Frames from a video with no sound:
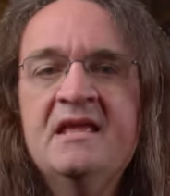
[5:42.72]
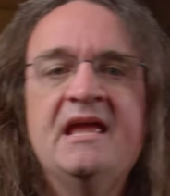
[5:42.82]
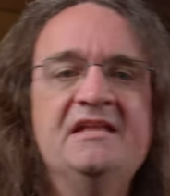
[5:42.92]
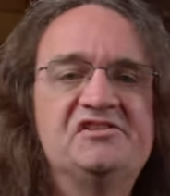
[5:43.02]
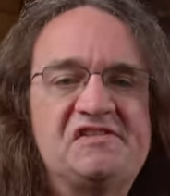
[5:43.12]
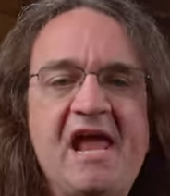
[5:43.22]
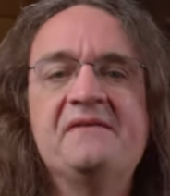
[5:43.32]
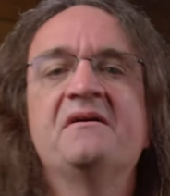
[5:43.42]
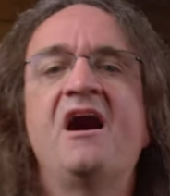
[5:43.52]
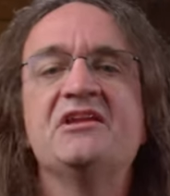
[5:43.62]

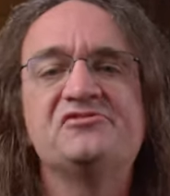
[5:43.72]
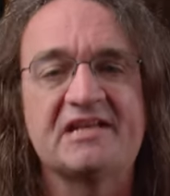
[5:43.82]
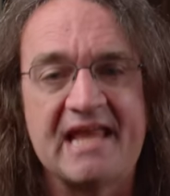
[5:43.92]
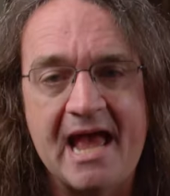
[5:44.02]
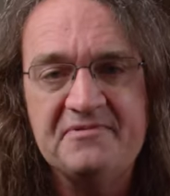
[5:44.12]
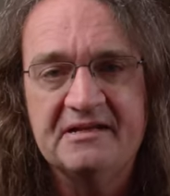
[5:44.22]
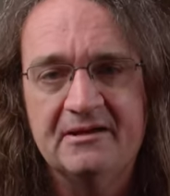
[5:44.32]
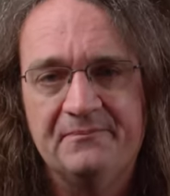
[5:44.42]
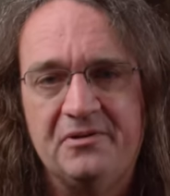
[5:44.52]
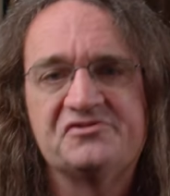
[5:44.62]
Instead, I used a cabinet
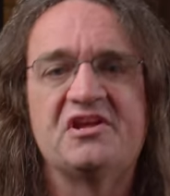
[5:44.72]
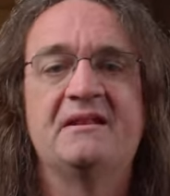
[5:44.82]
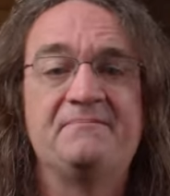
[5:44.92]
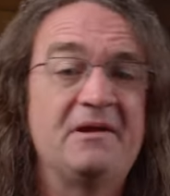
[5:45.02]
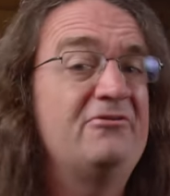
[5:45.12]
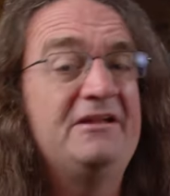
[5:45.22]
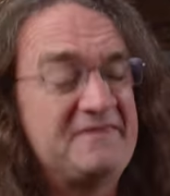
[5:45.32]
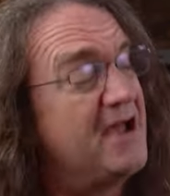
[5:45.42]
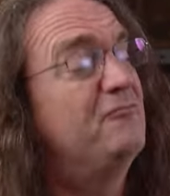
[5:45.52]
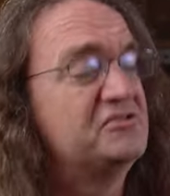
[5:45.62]
impulse, and apparently
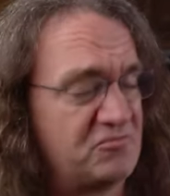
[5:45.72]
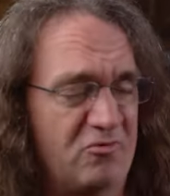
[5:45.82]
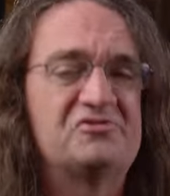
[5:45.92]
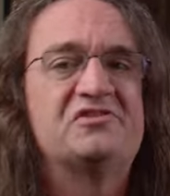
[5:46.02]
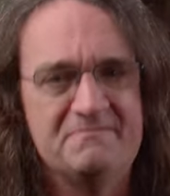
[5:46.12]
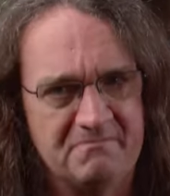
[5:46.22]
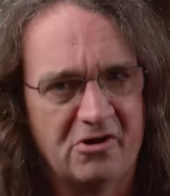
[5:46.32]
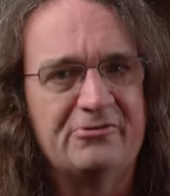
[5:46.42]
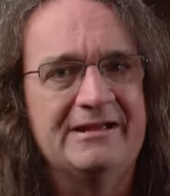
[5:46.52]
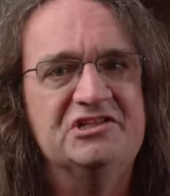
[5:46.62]
that was worse than
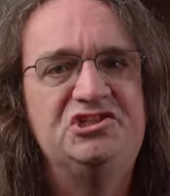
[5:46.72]
murdering